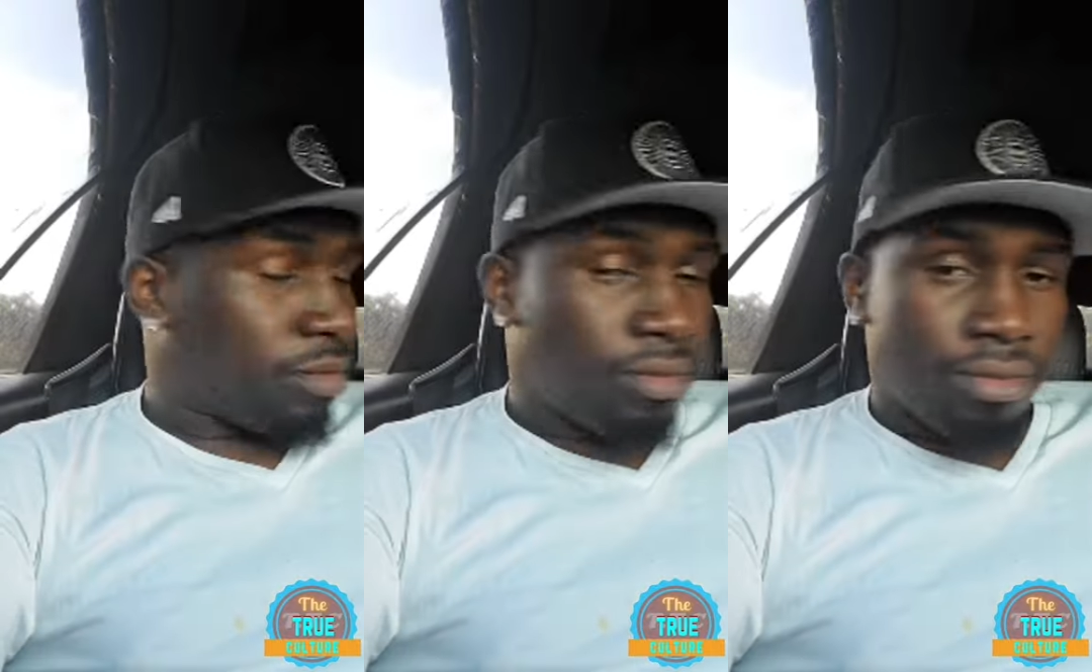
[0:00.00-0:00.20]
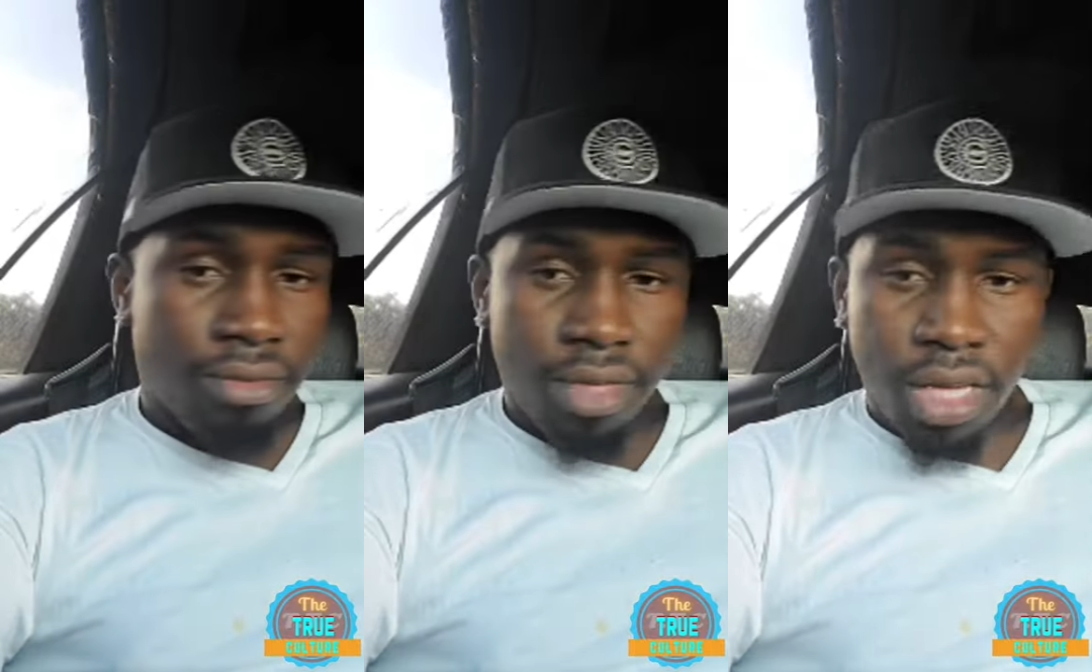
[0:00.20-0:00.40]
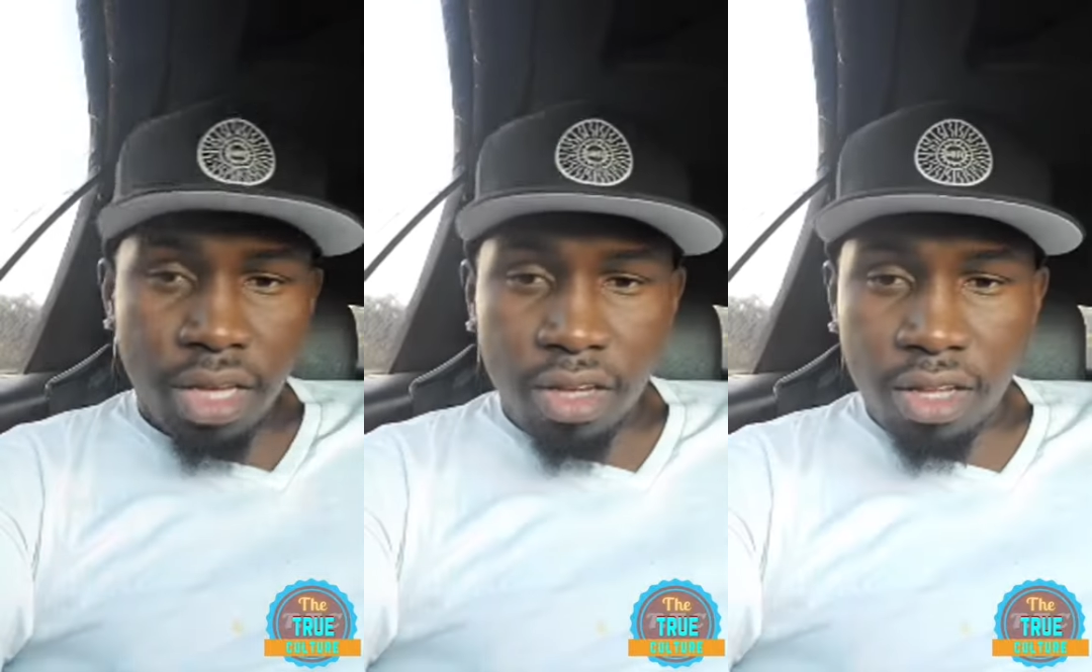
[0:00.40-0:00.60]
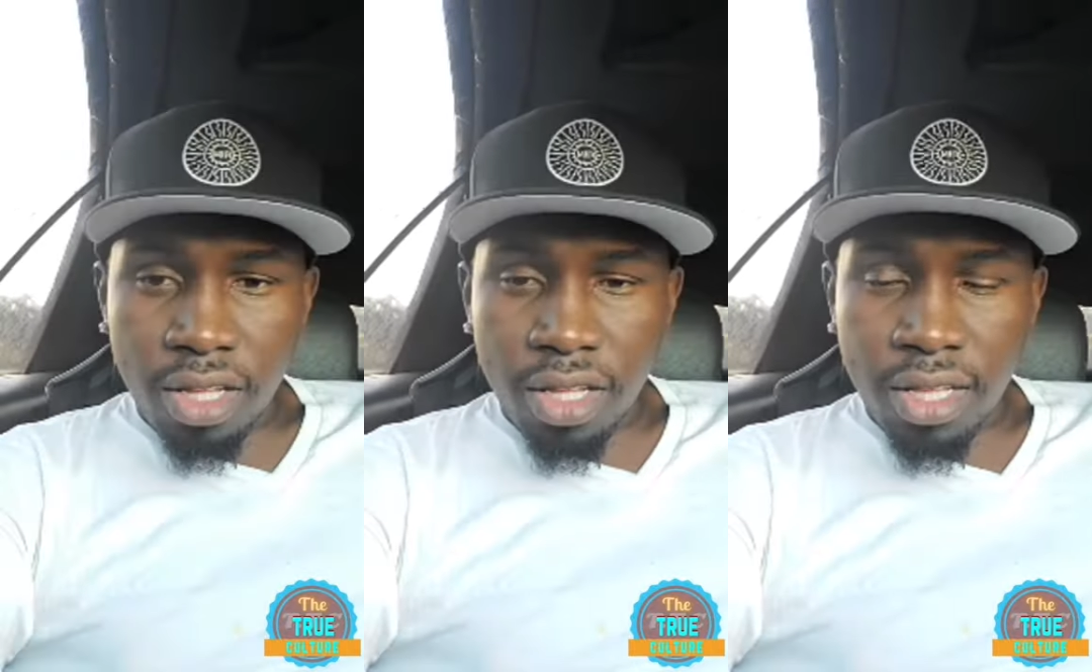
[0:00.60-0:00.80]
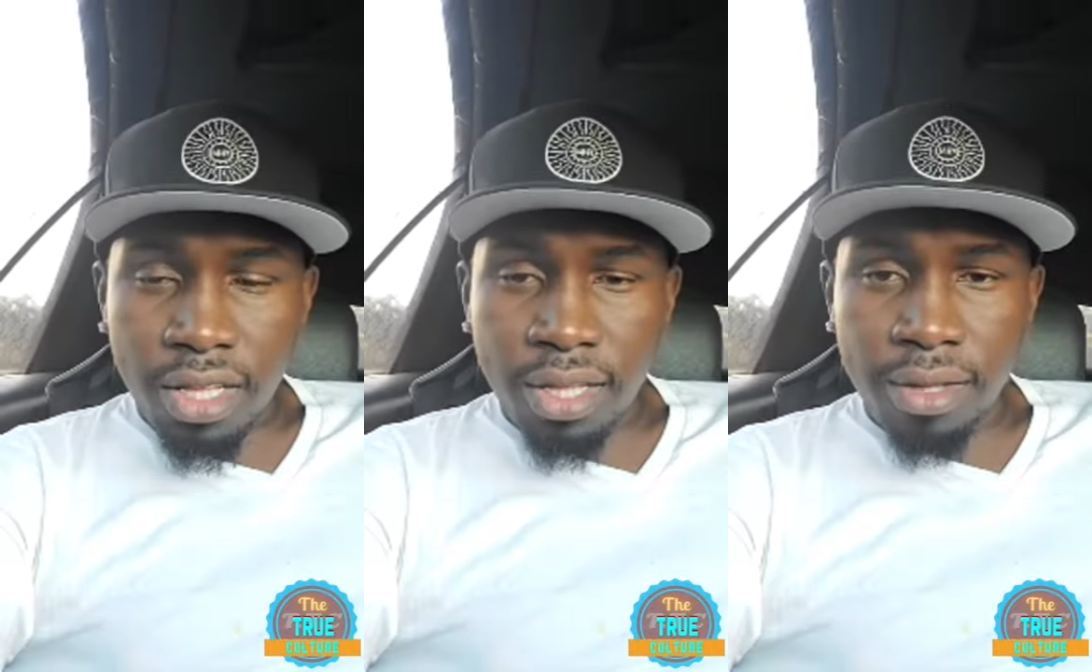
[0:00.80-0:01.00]
I go,
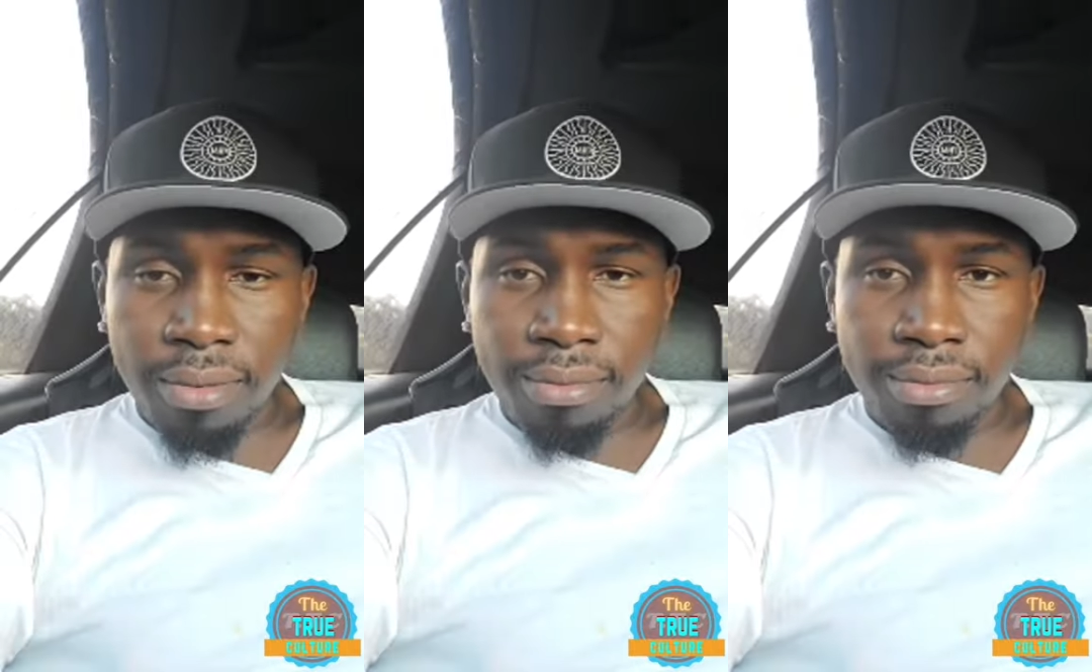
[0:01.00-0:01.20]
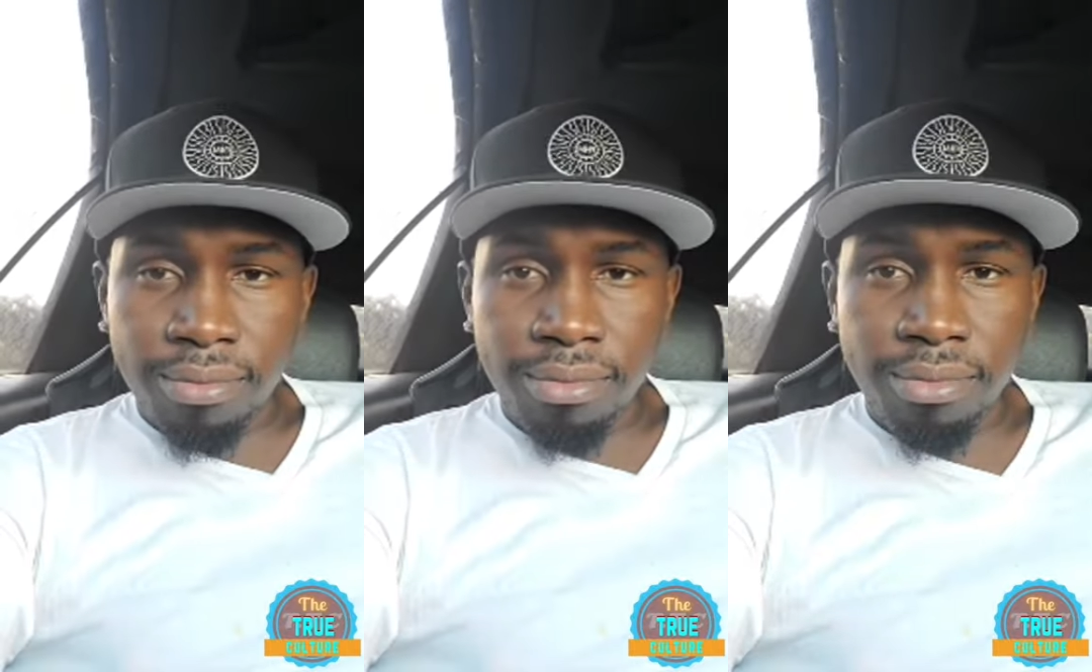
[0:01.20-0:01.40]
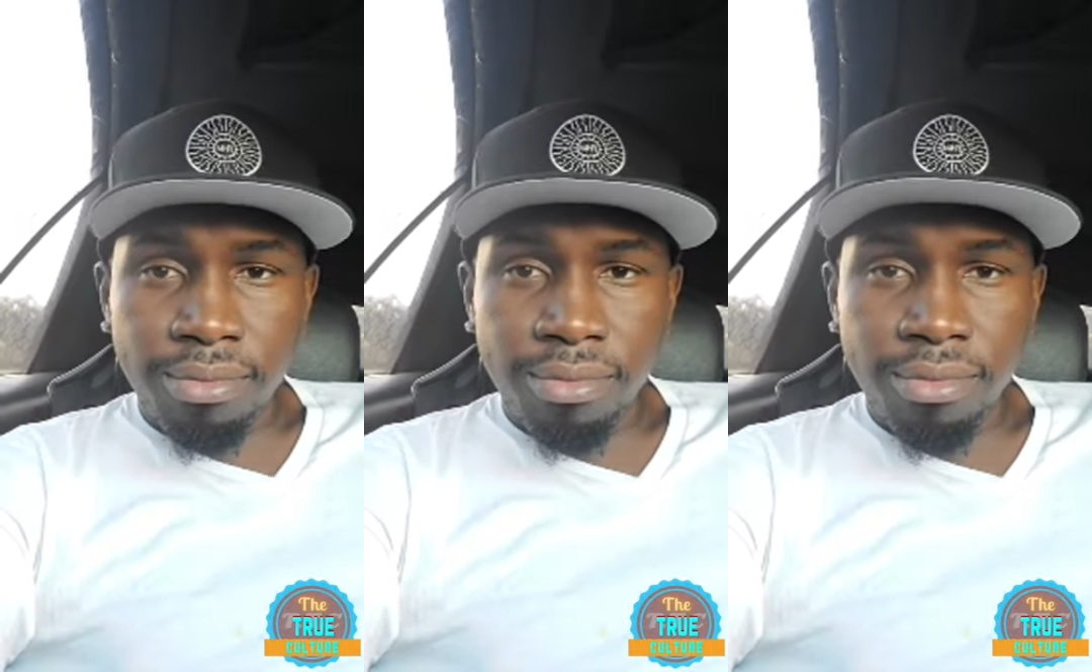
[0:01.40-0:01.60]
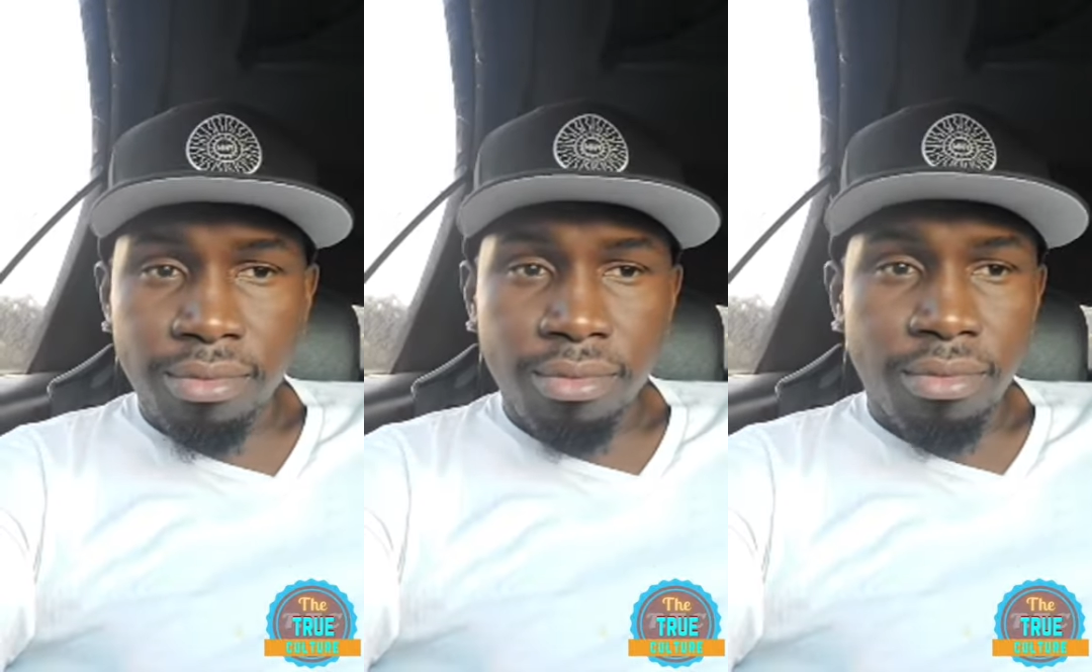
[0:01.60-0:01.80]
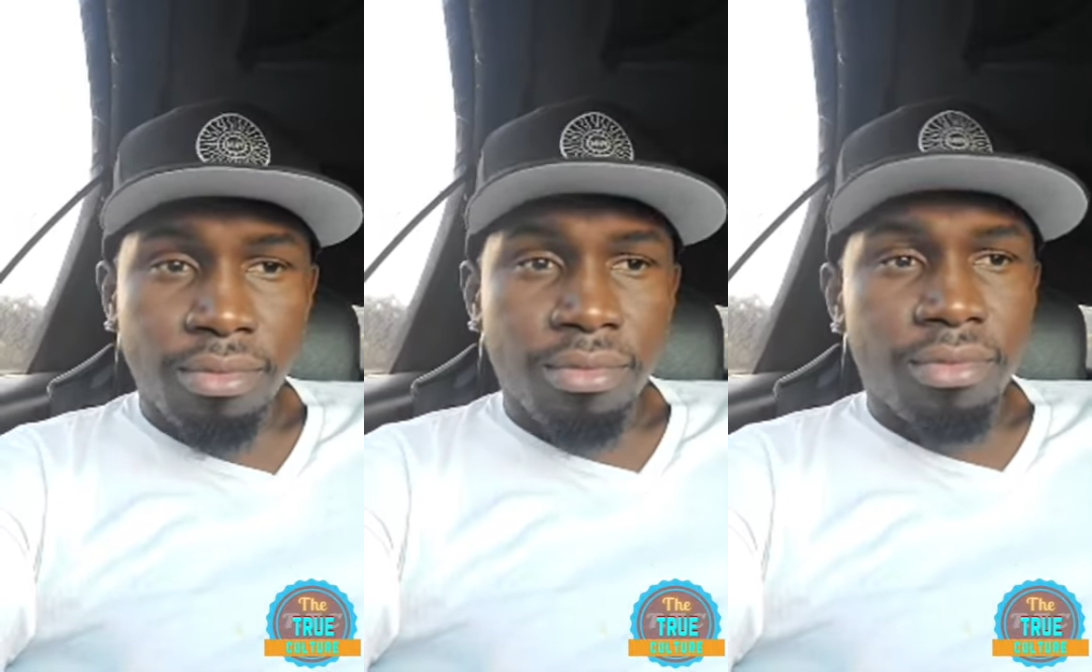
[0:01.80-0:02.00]
um,
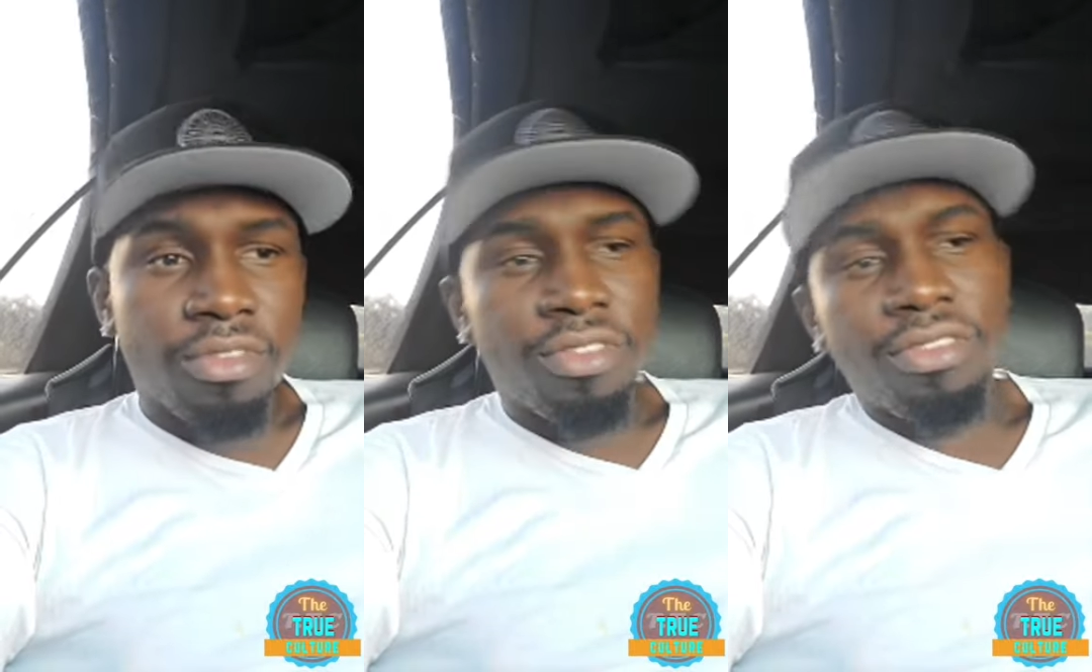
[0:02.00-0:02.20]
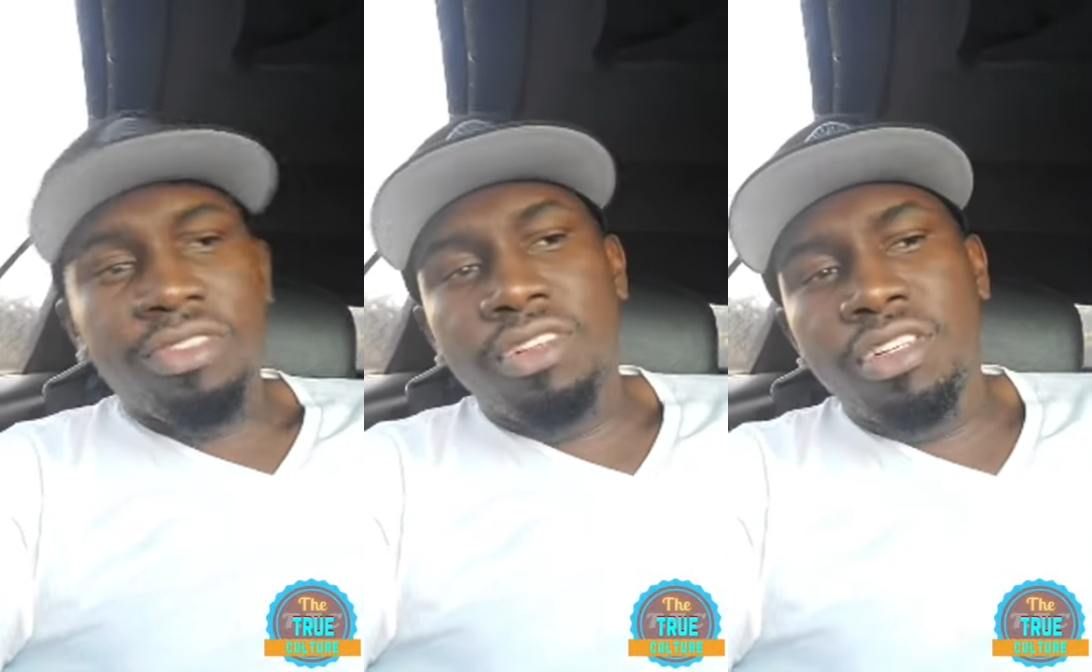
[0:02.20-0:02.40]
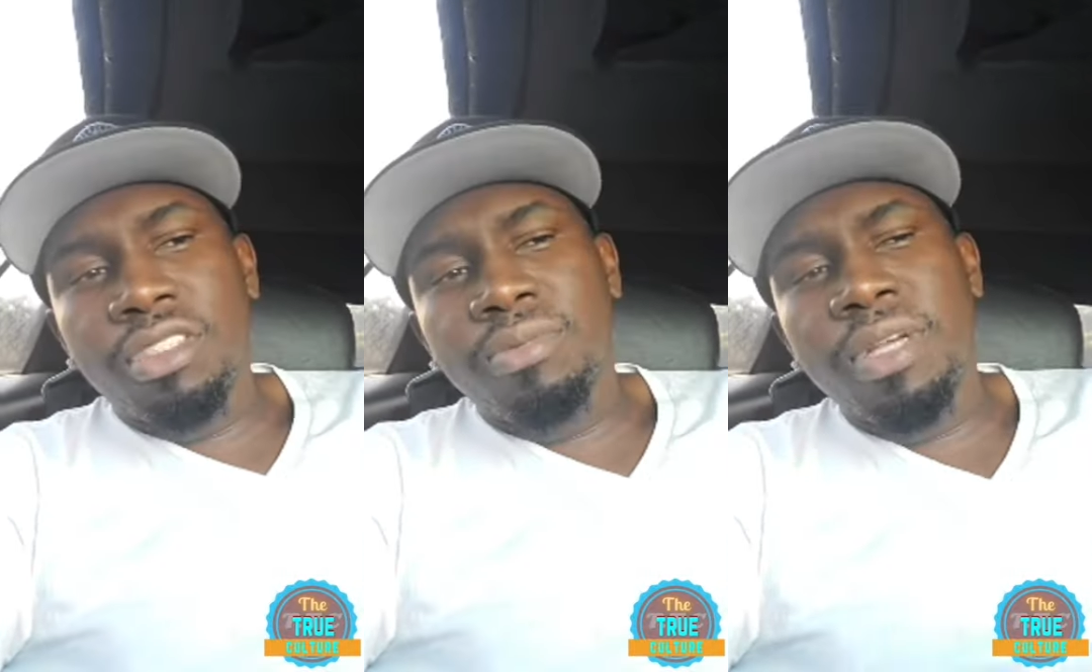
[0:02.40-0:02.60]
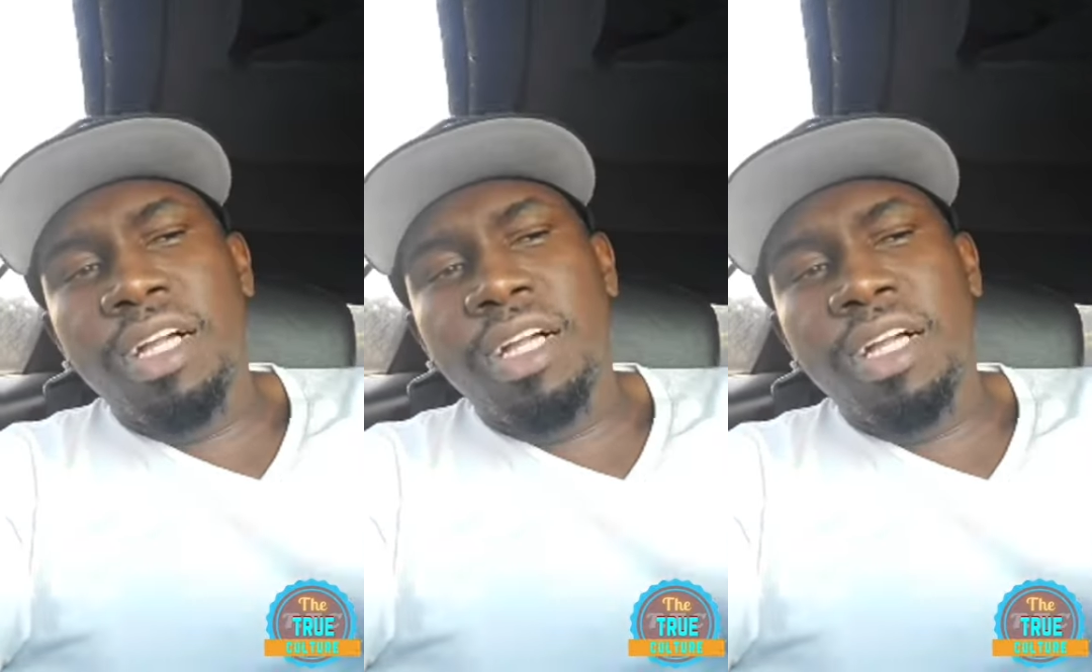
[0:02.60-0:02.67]
first